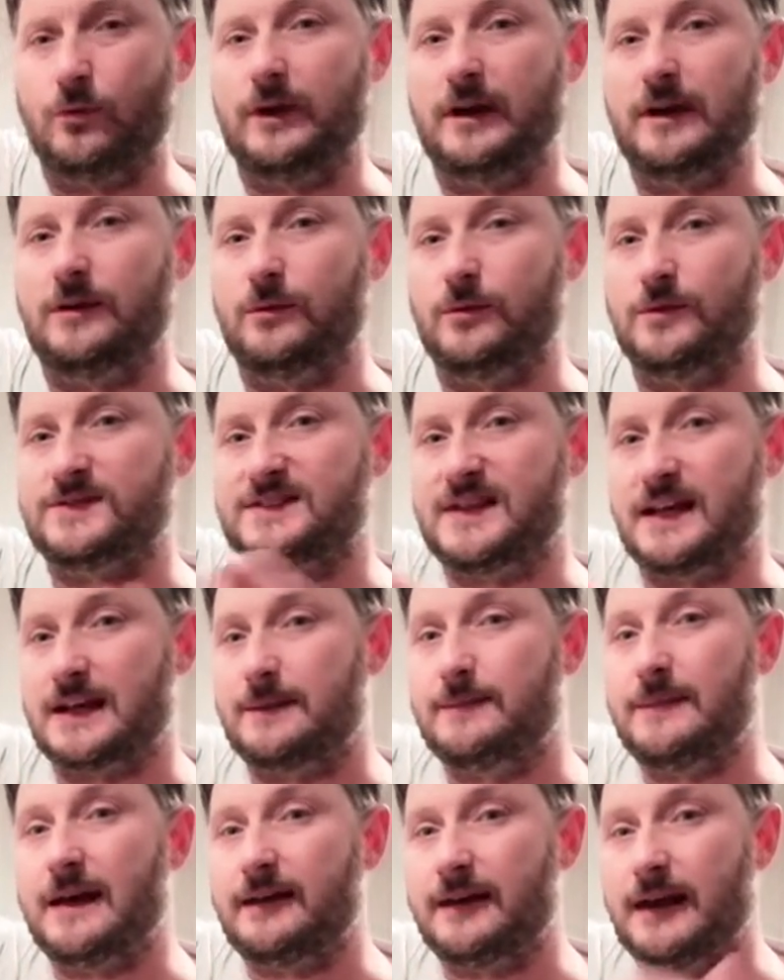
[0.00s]
What you need to do is take
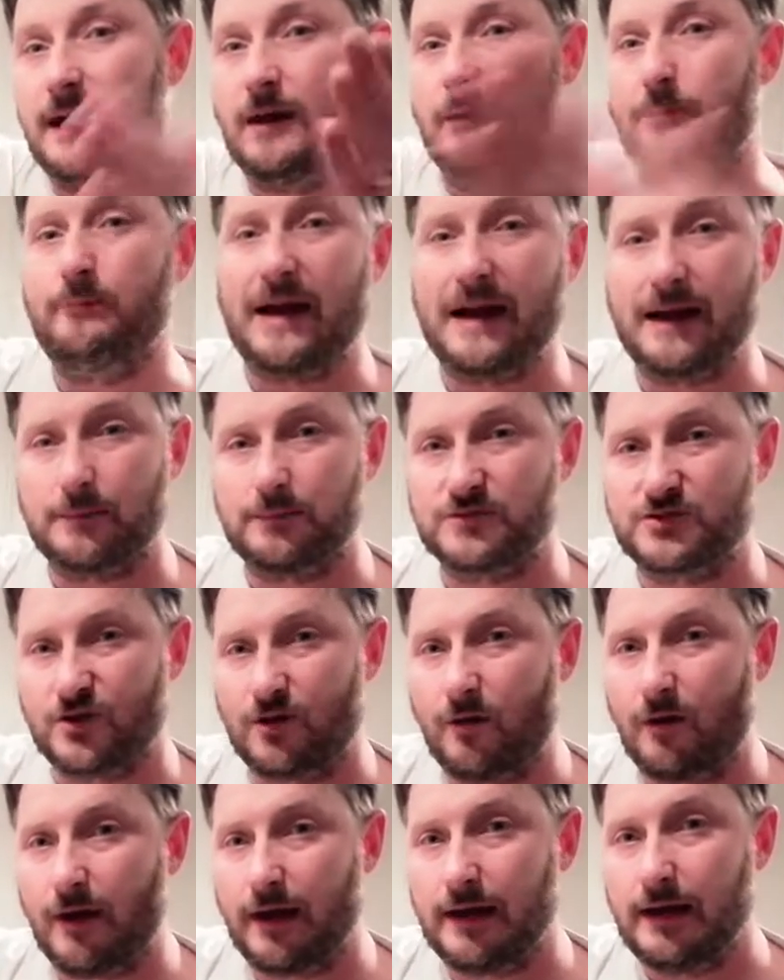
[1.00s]
them out now, pat them
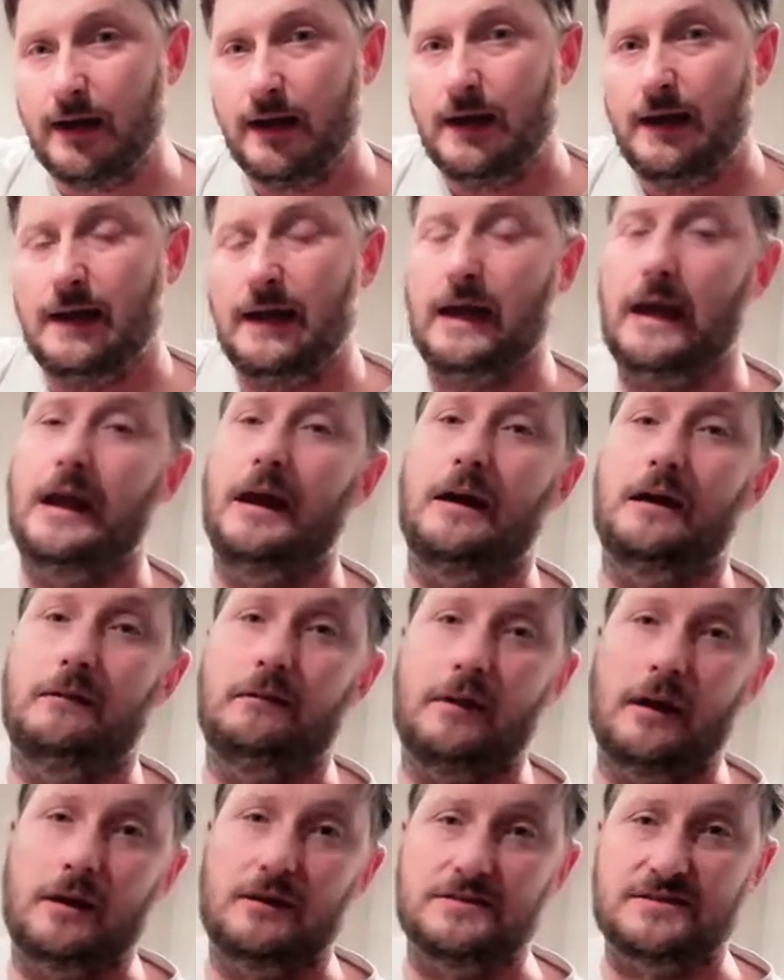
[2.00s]
dry, and
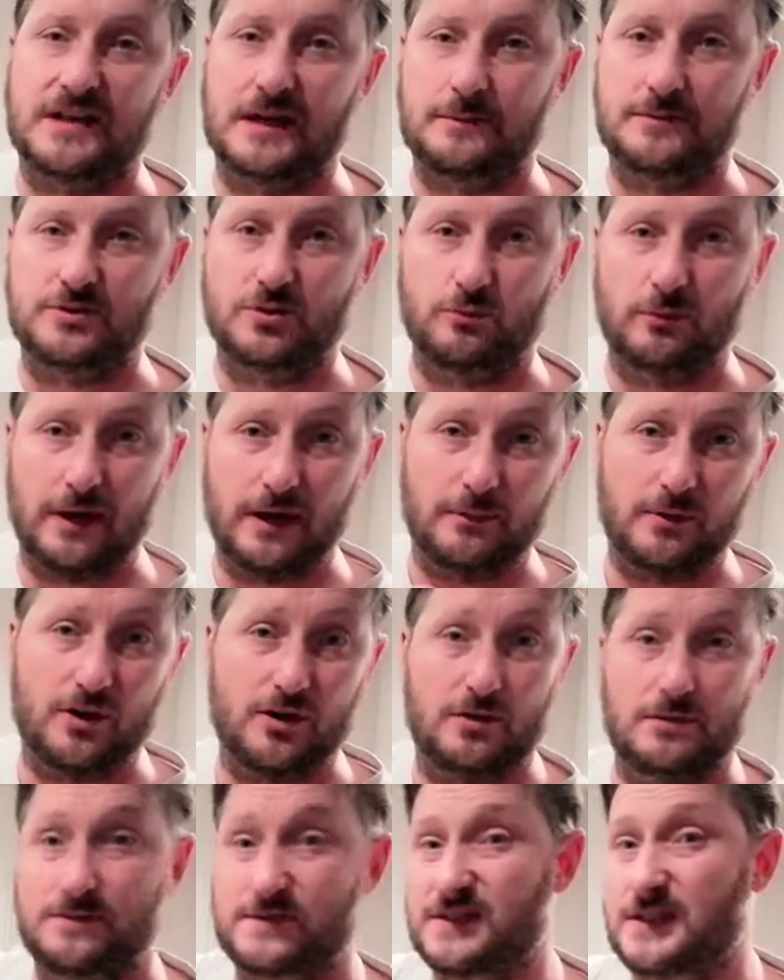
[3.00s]
then take them to a
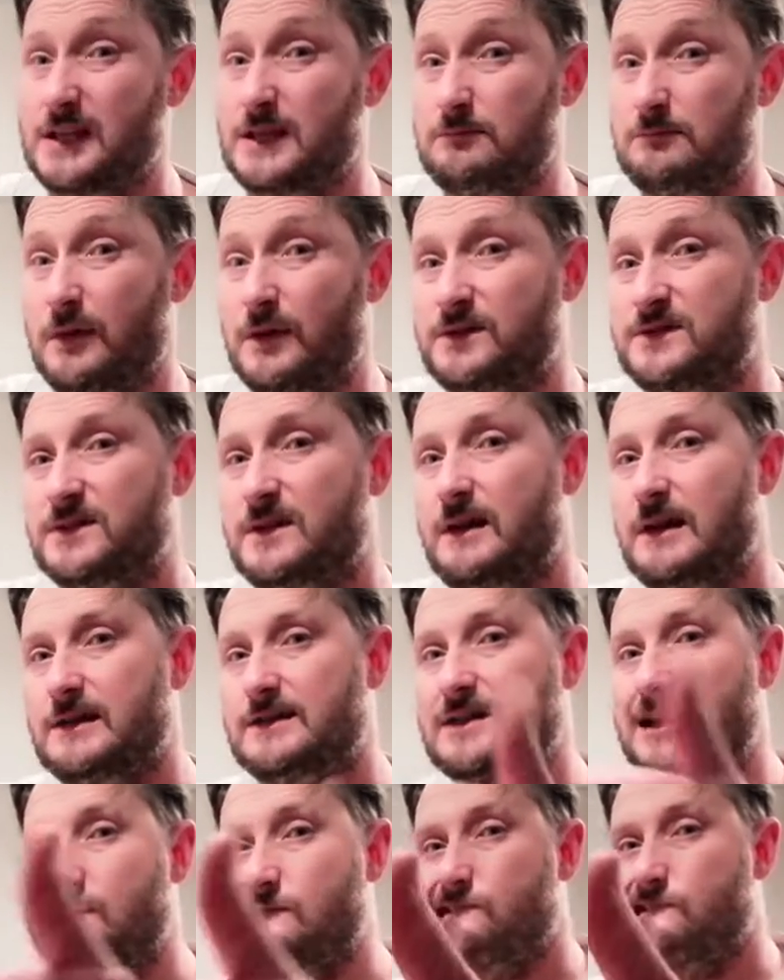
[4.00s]
barbecue. Sear them both
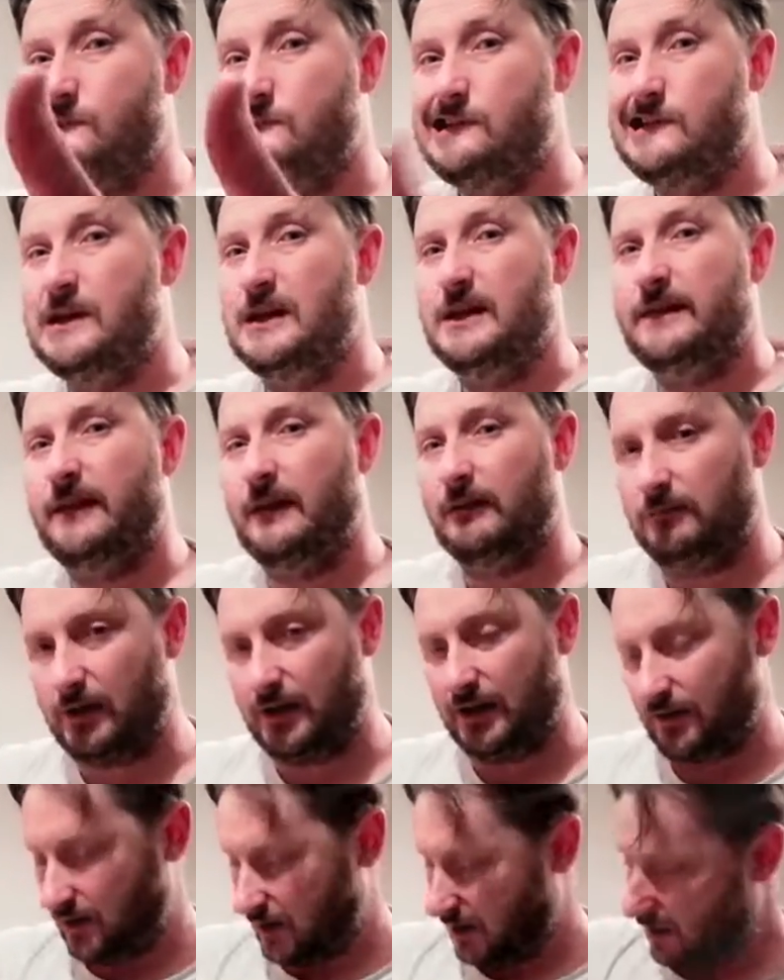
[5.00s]
sides, they're
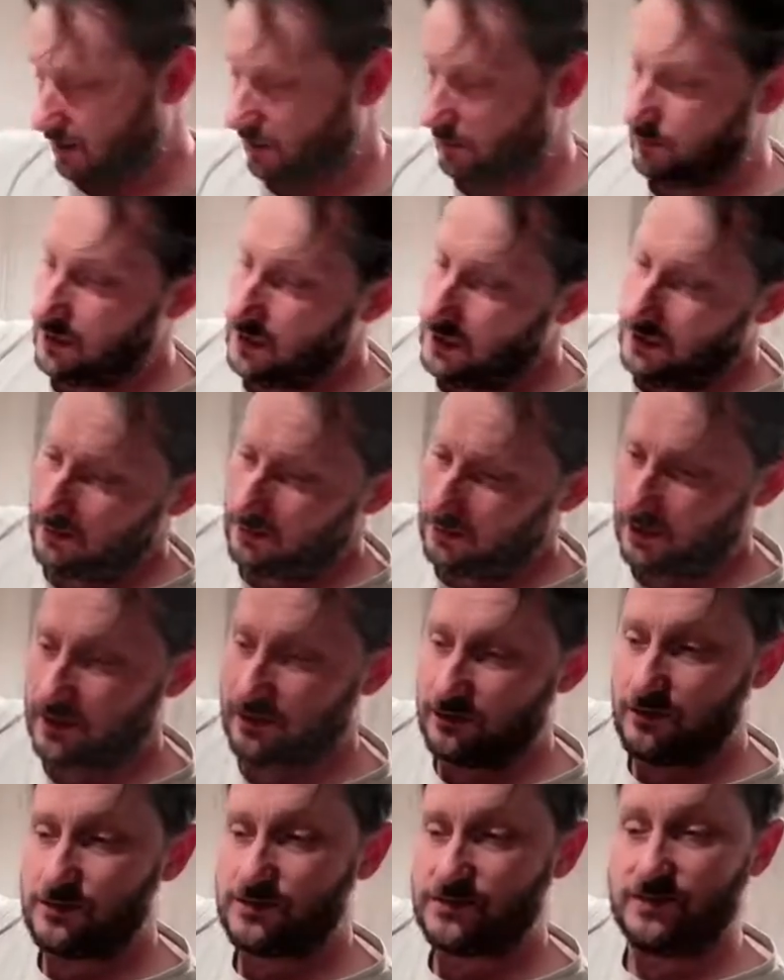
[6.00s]
ready to go. You
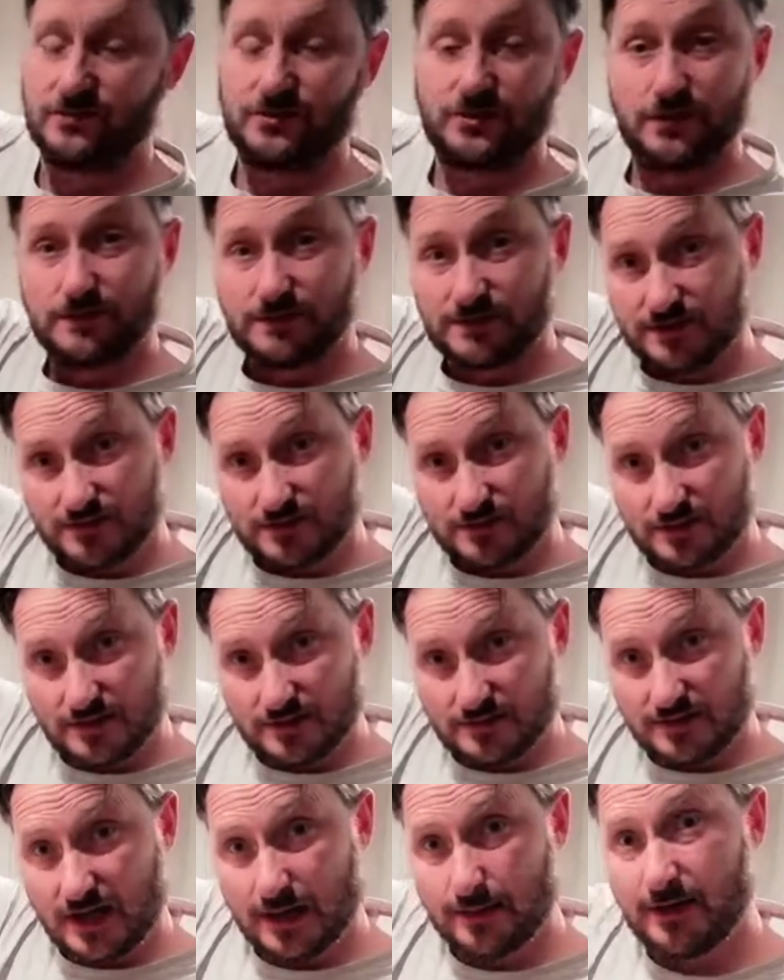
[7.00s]
can use the juices that
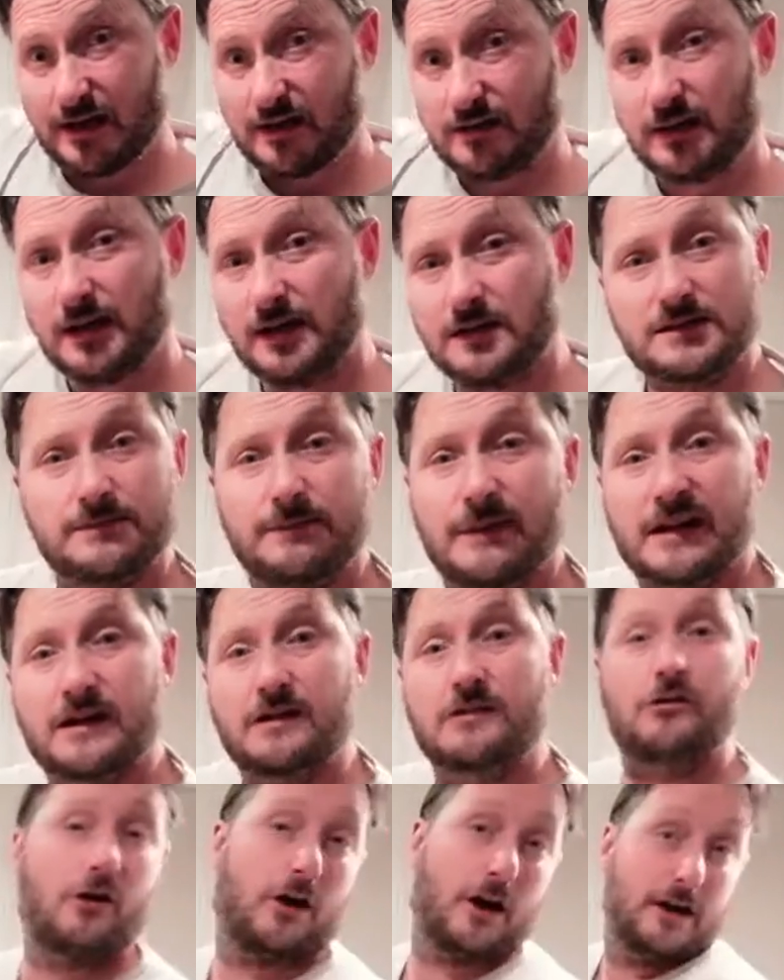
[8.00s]
have come out in there to make
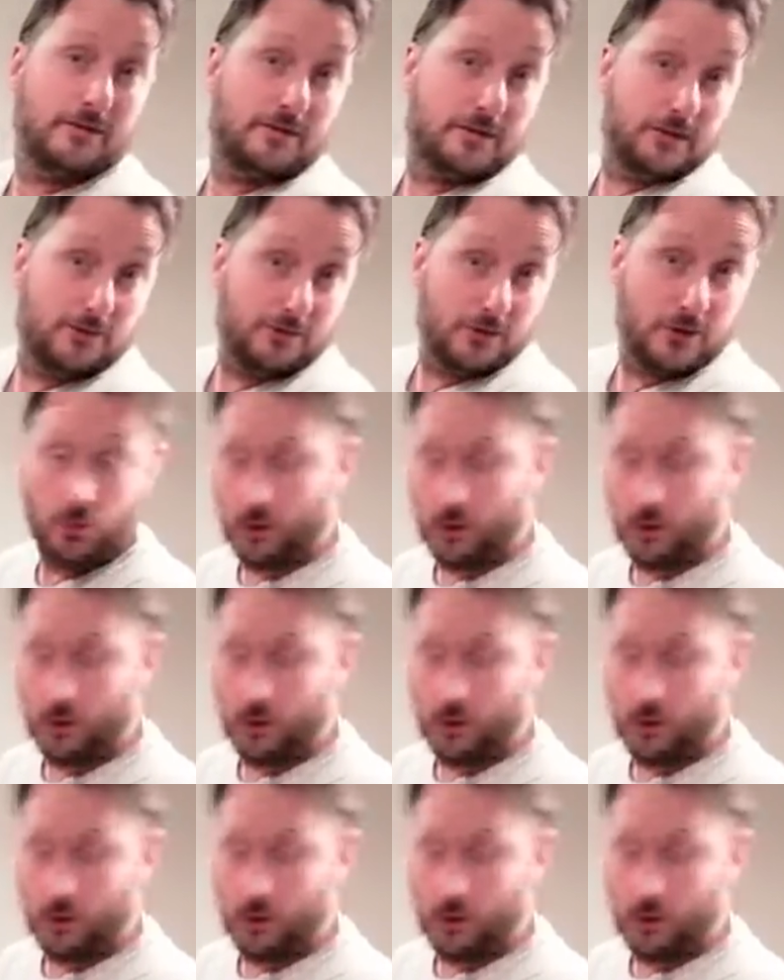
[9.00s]
gravy if you